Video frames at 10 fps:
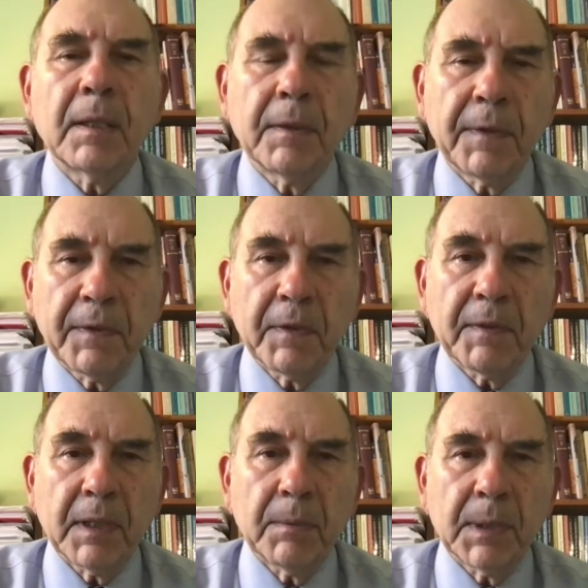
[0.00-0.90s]
the 15
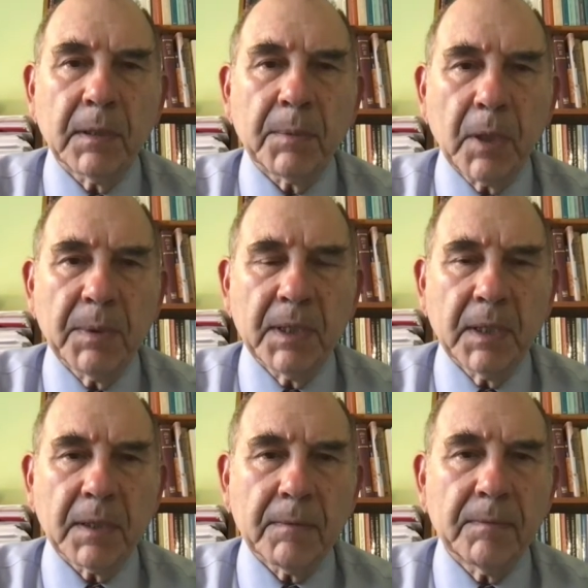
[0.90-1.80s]
fundamental
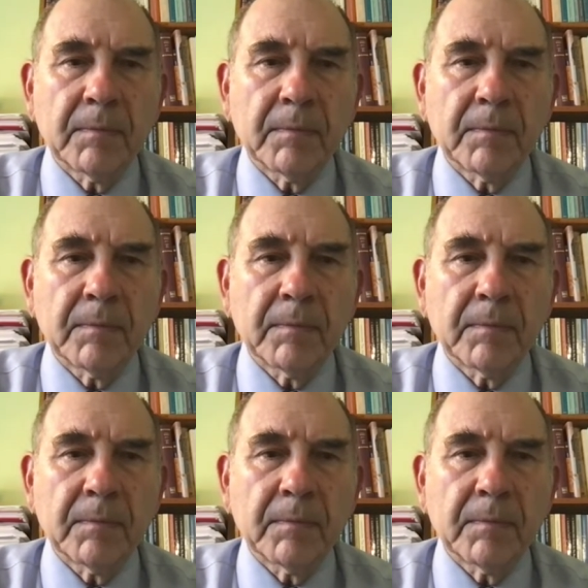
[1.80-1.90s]
properties.